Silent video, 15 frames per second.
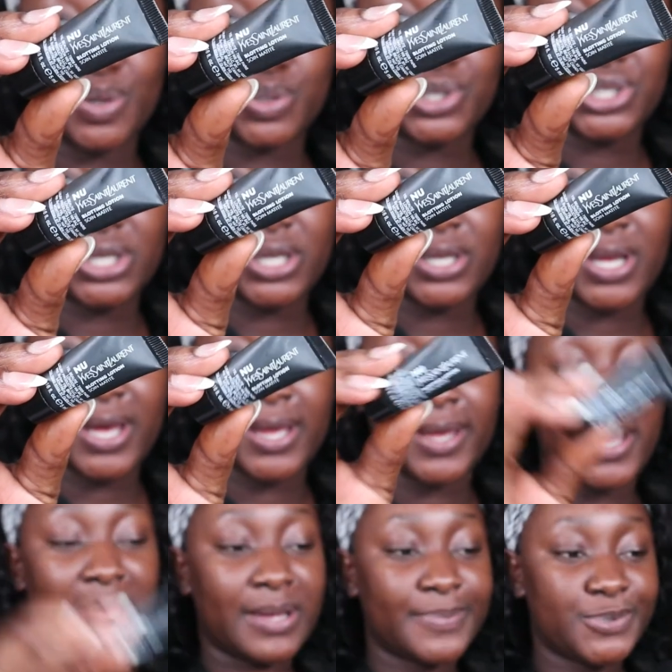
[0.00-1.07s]
Lotion. I
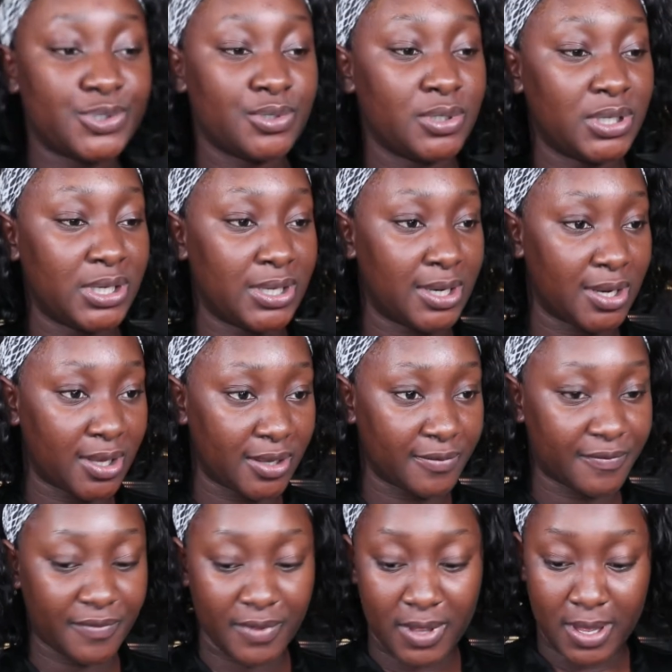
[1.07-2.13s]
absolutely
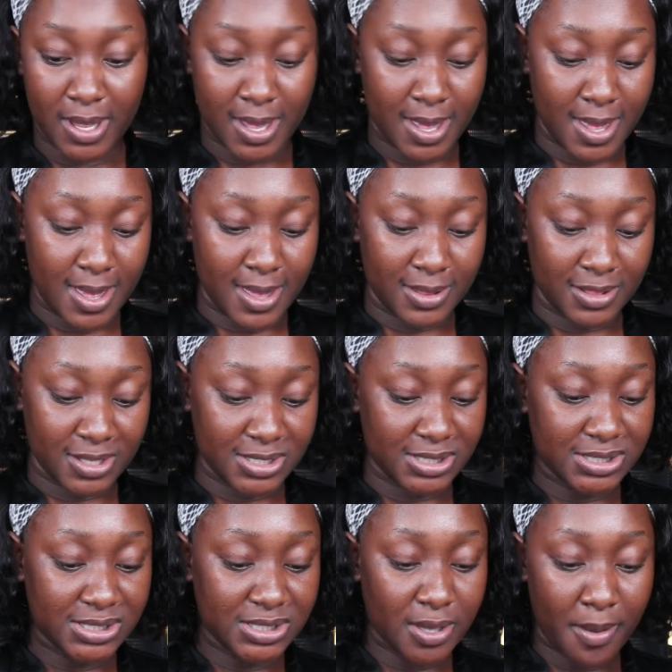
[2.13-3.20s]
love
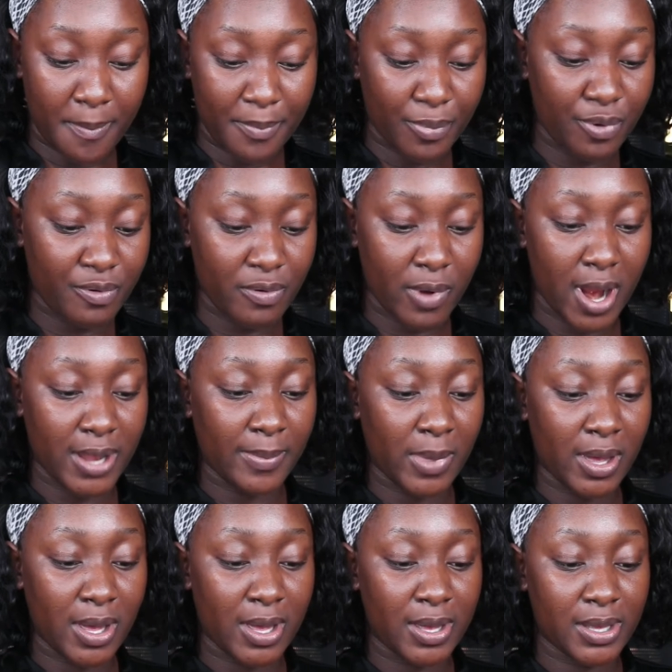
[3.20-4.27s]
this
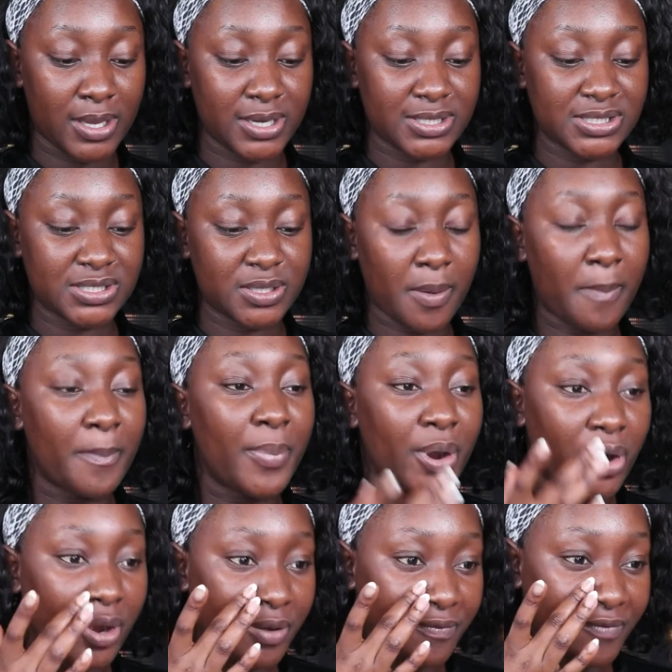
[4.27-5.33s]
primer. It is
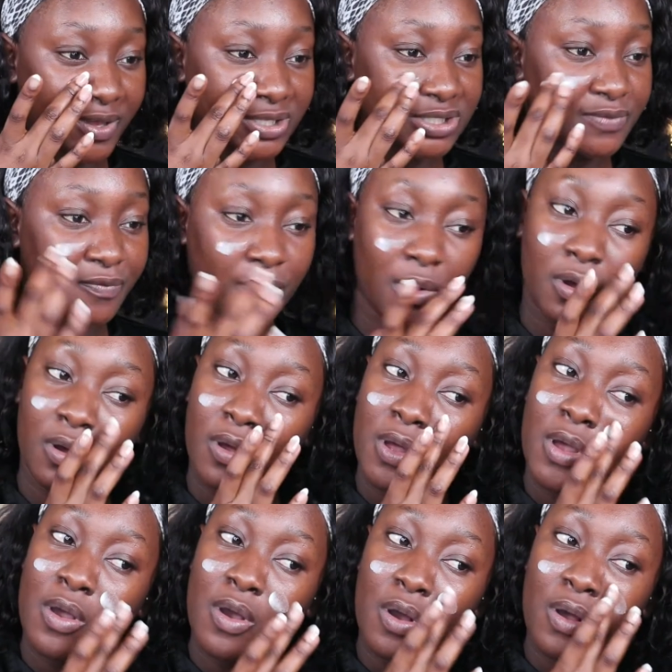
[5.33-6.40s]
perfect for
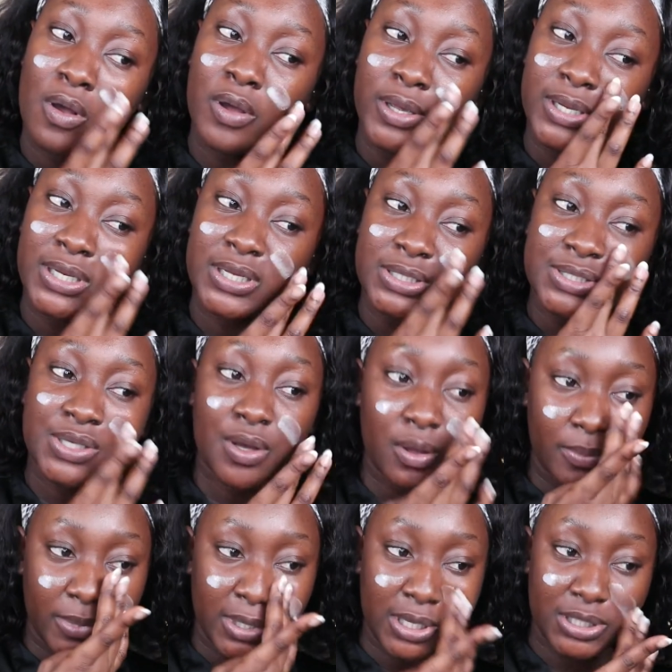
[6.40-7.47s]
oily to
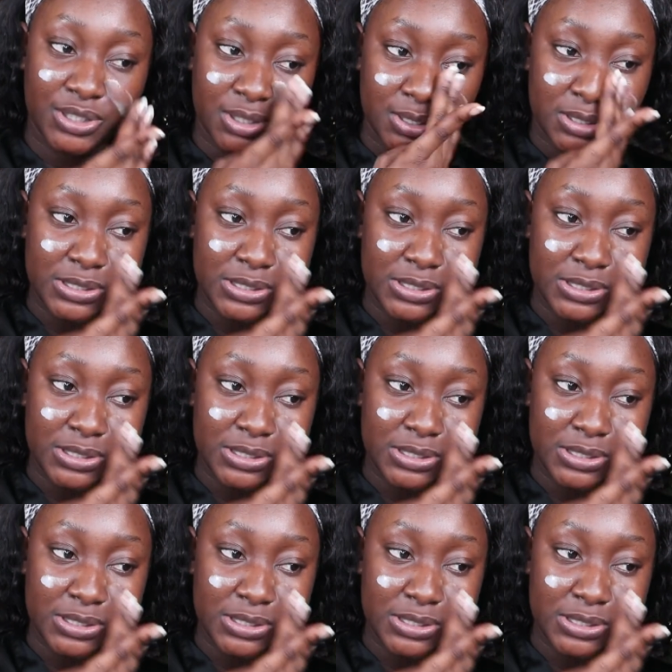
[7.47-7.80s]
combination